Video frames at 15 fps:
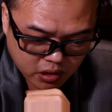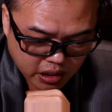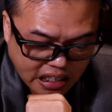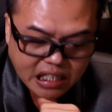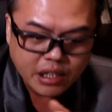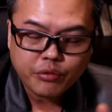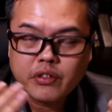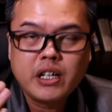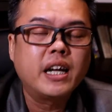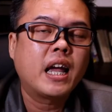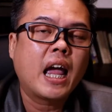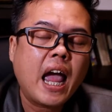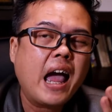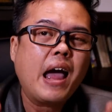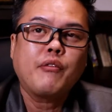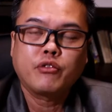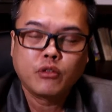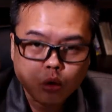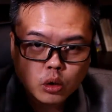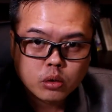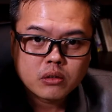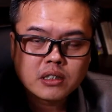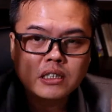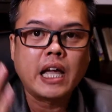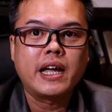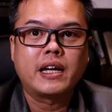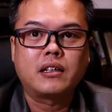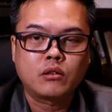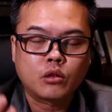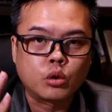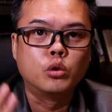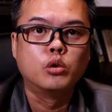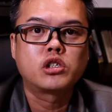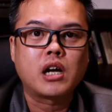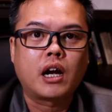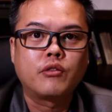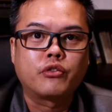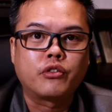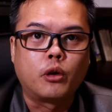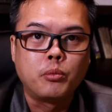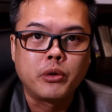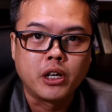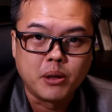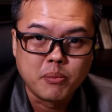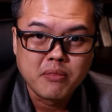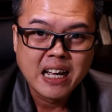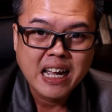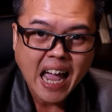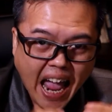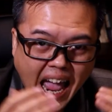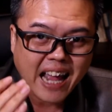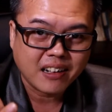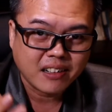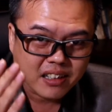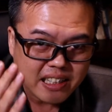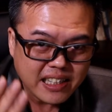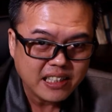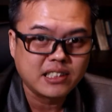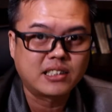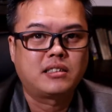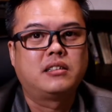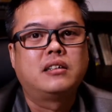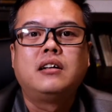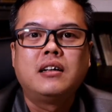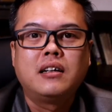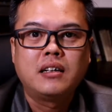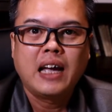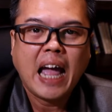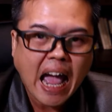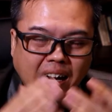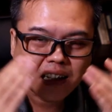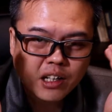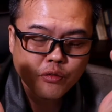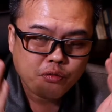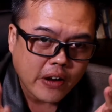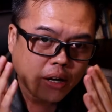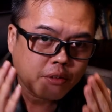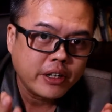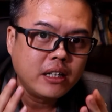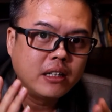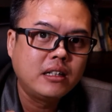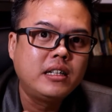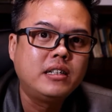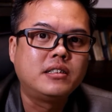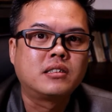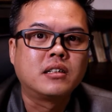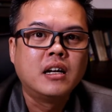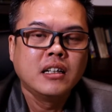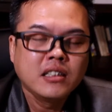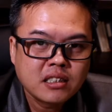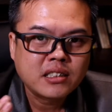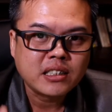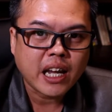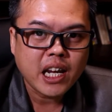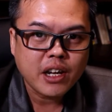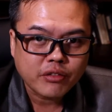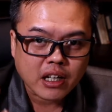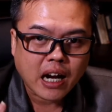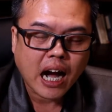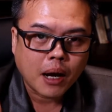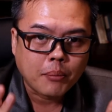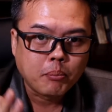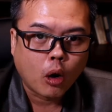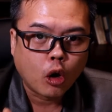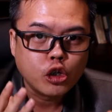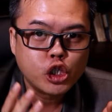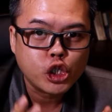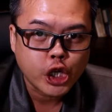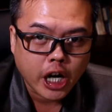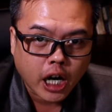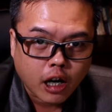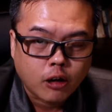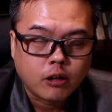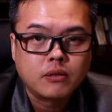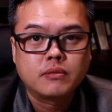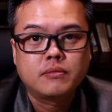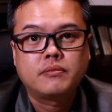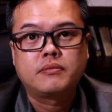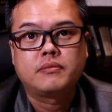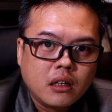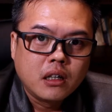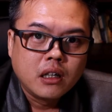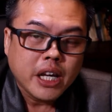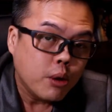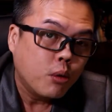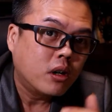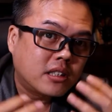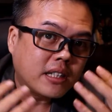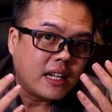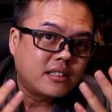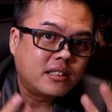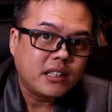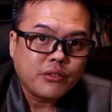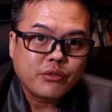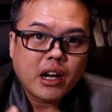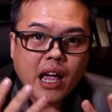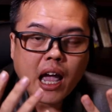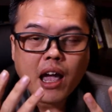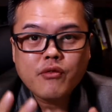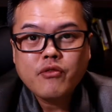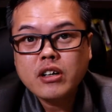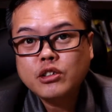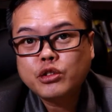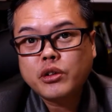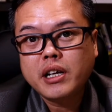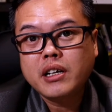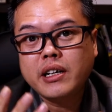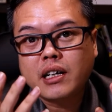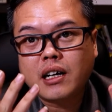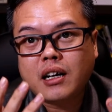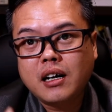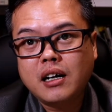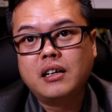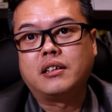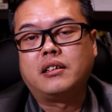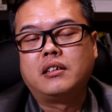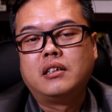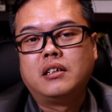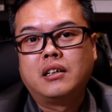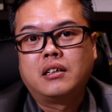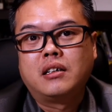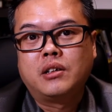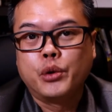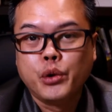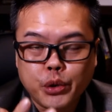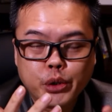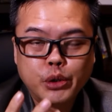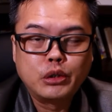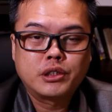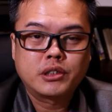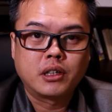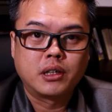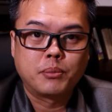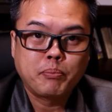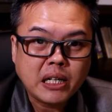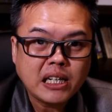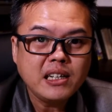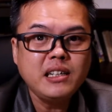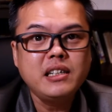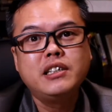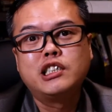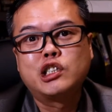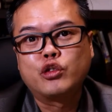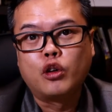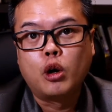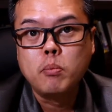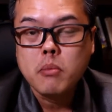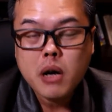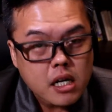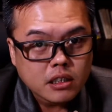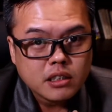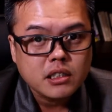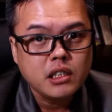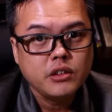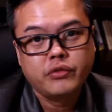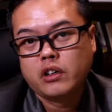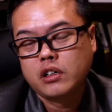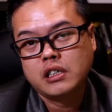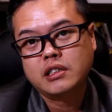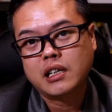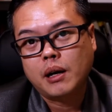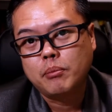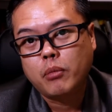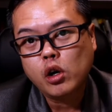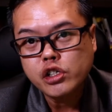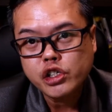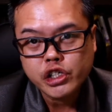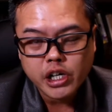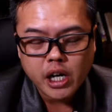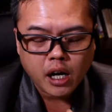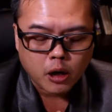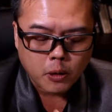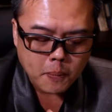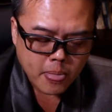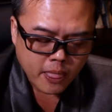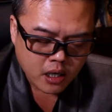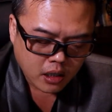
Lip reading: if they have to take Tu Shan from him, at least, at the very least, save the unborn child. It was as if the heavens really heard Yu's pleas for mercy for his unborn child.